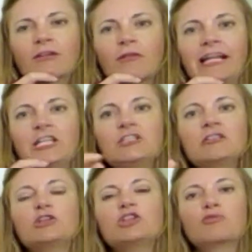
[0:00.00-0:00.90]
Right? It's just
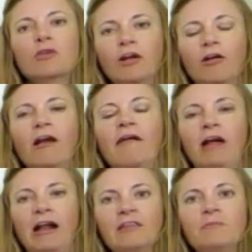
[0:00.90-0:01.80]
a trigger
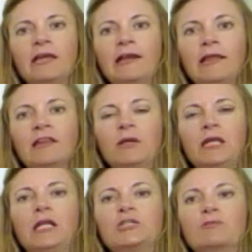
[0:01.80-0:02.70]
right at the beginning of the
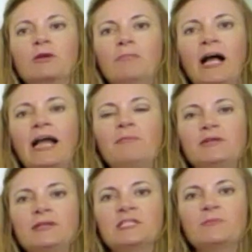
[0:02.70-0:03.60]
meeting to remind
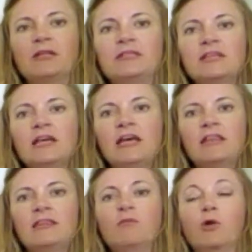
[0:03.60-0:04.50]
participants
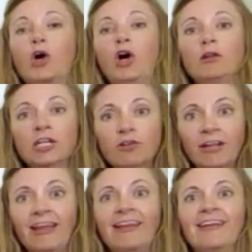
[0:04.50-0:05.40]
that we're all
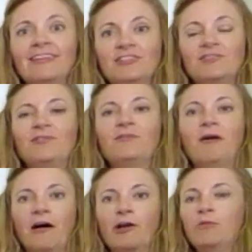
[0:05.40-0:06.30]
agreeing to
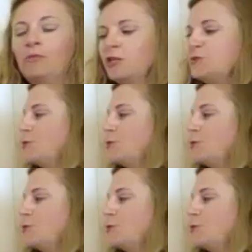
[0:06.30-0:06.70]
honor multiple